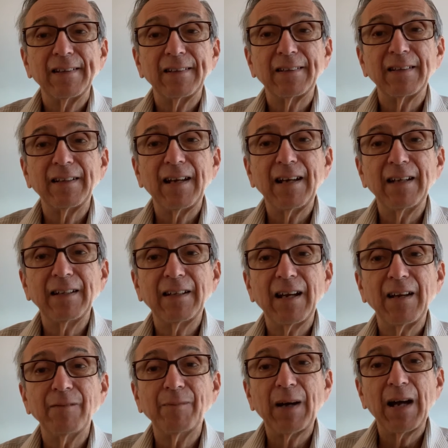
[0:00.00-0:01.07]
Today it
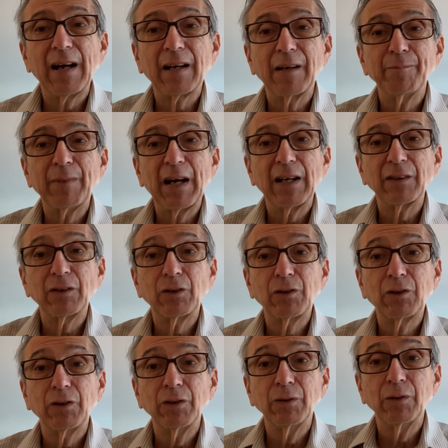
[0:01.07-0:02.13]
gave back about
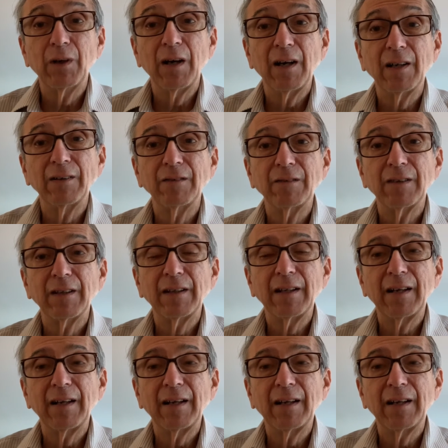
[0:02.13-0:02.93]
200.